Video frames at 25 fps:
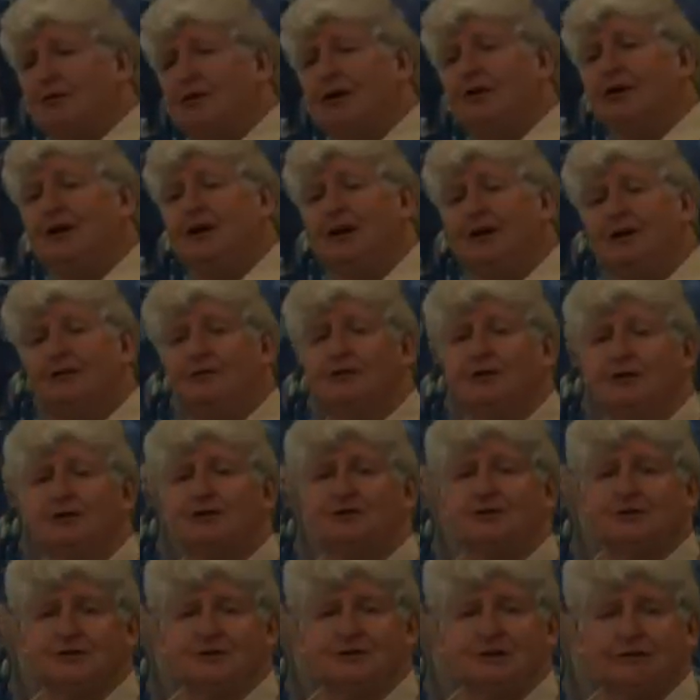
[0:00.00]
are only
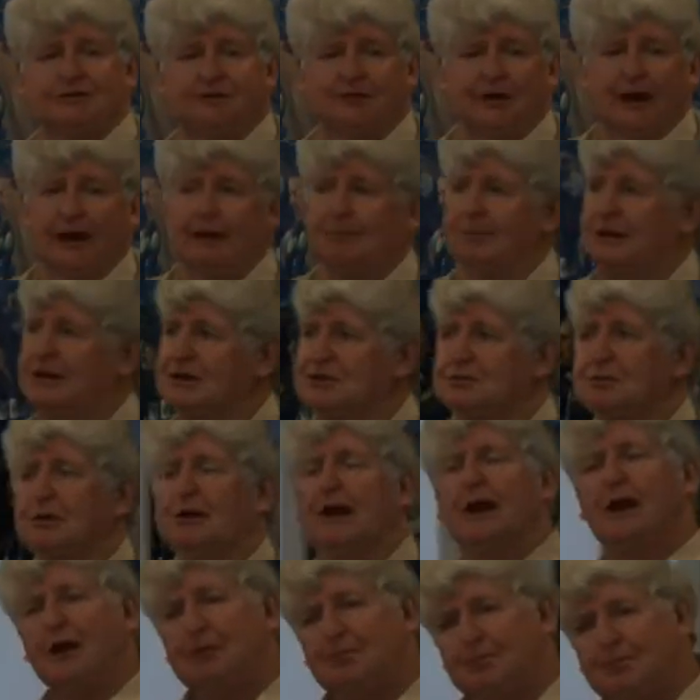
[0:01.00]
individuals and families.
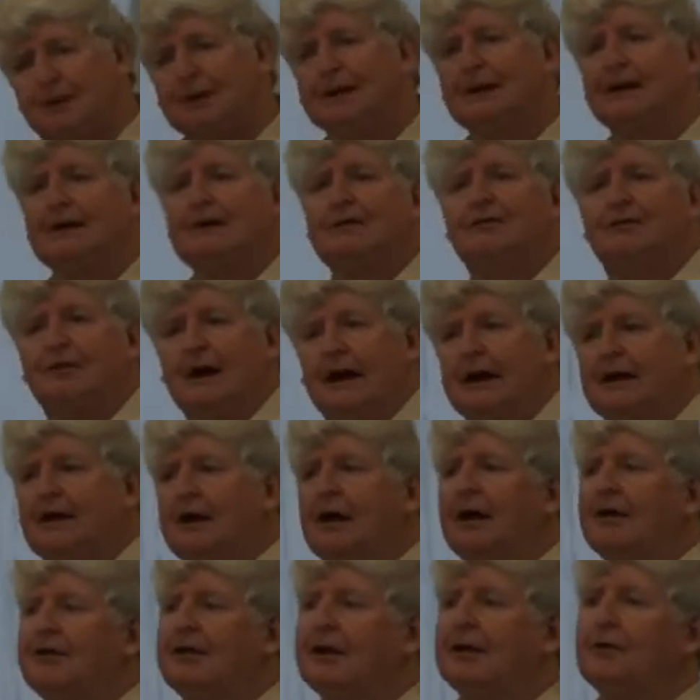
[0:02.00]
Well, I don't believe that,
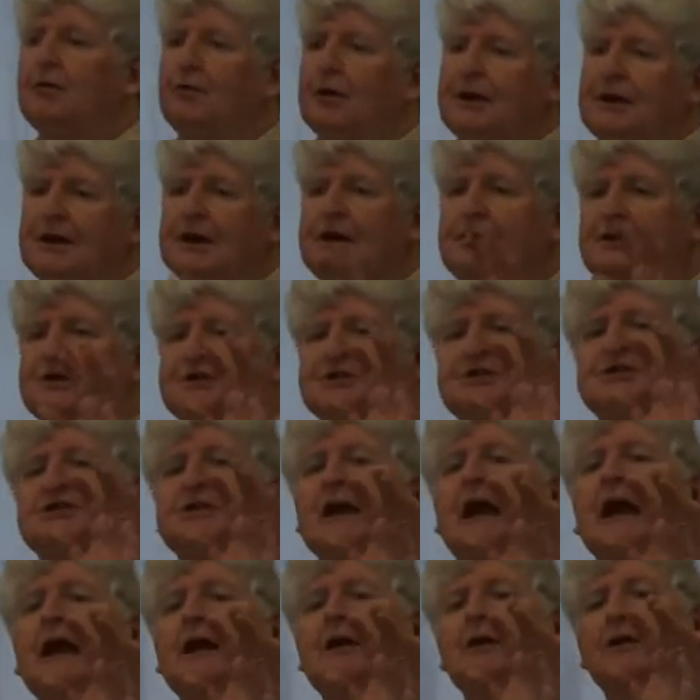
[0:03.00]
and I think we need to
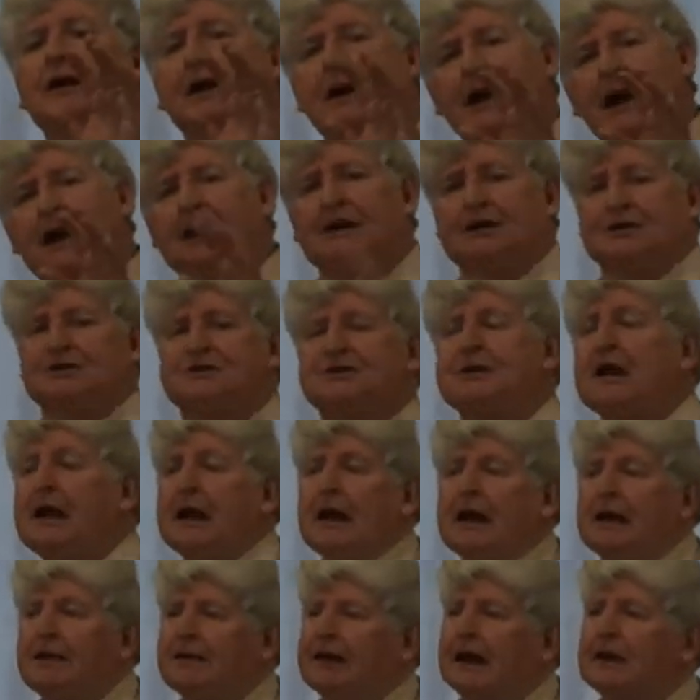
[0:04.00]
stand against
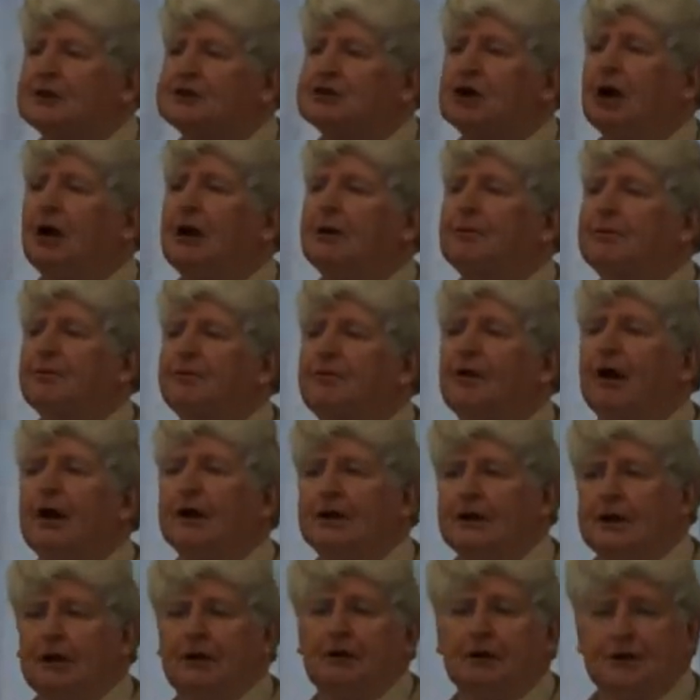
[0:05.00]
that type of
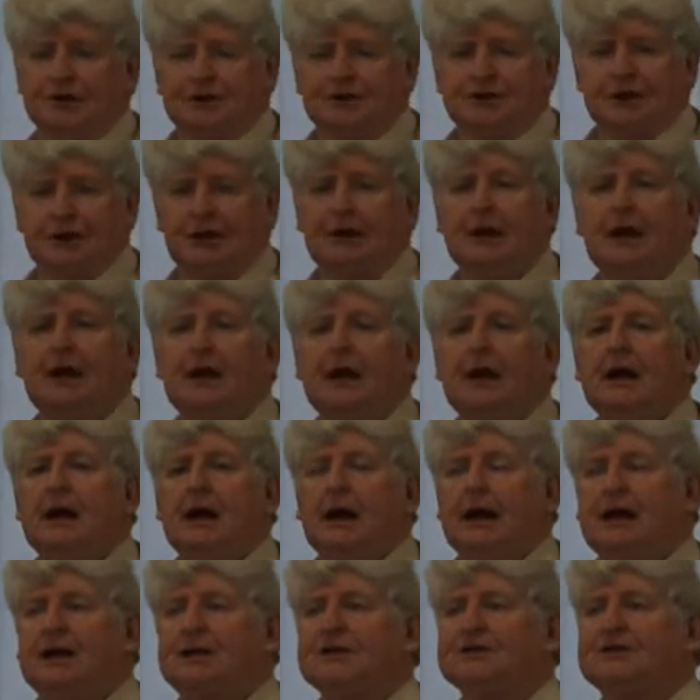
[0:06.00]
ideology.
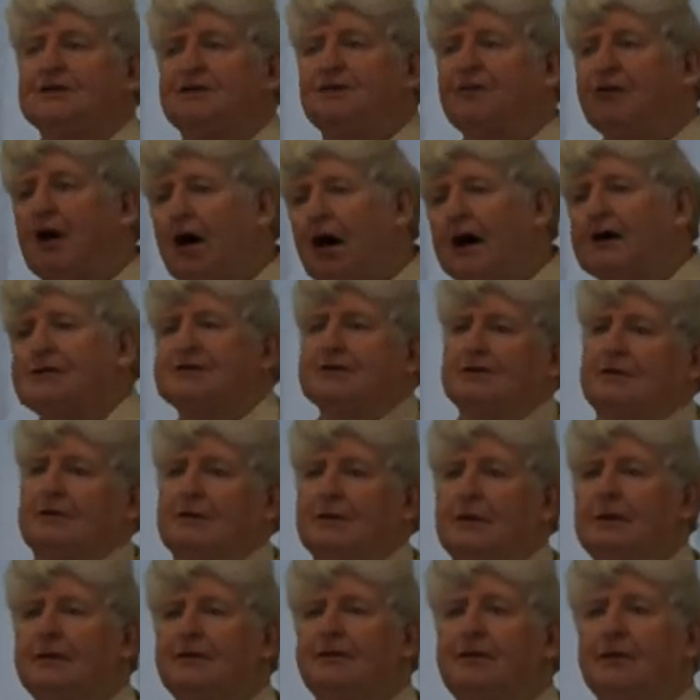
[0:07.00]
It is vital
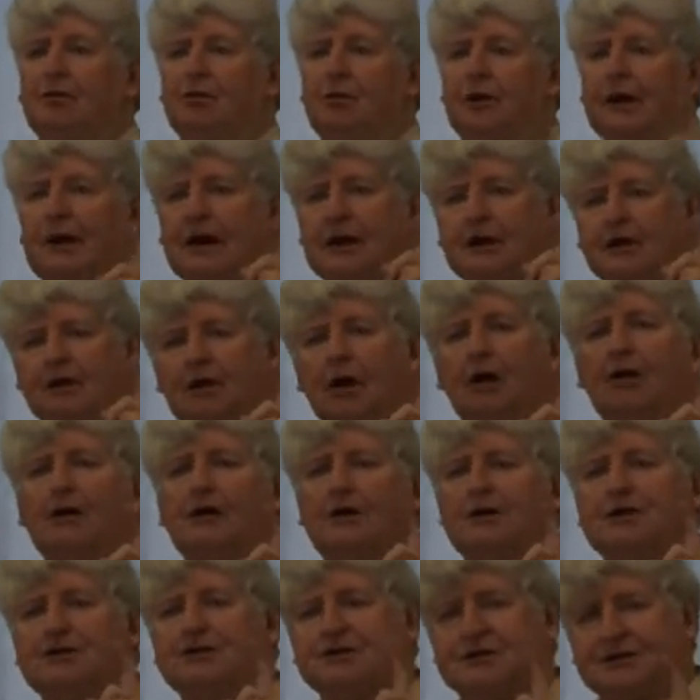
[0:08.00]
that we
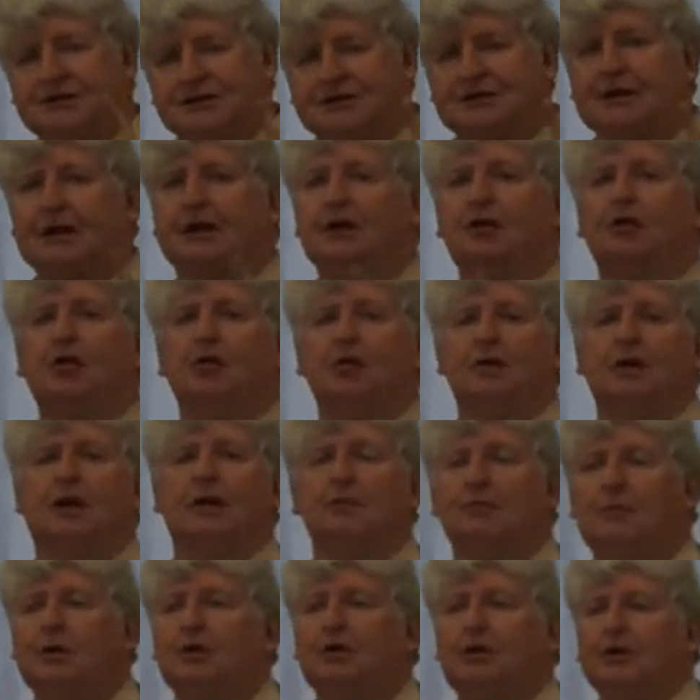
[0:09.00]
acknowledge this thing called
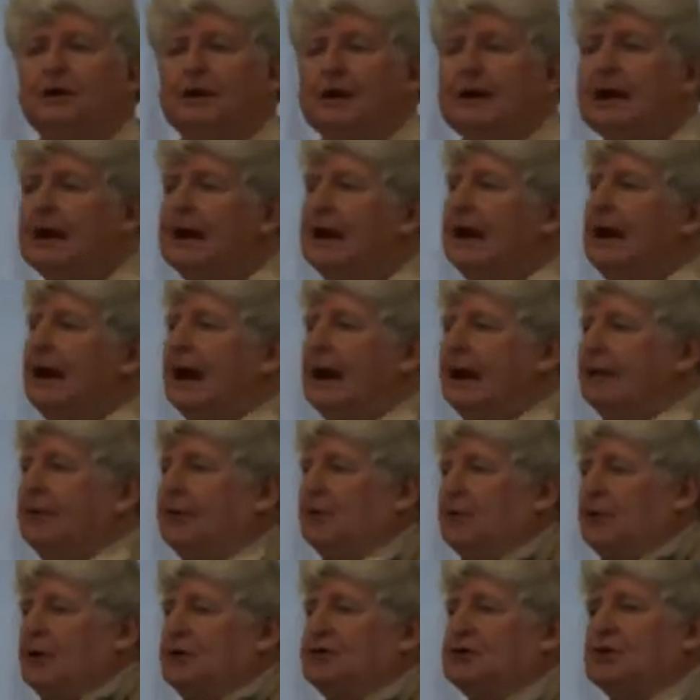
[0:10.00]
community and
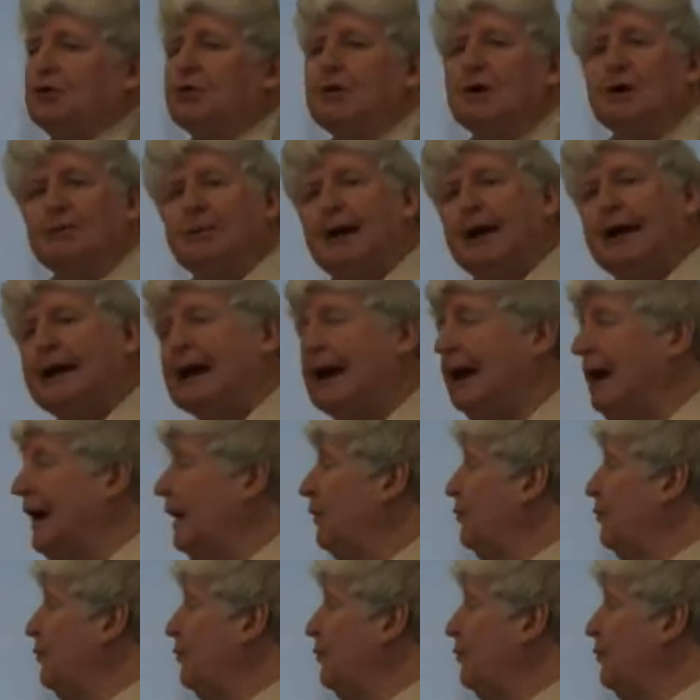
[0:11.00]
that we talk about how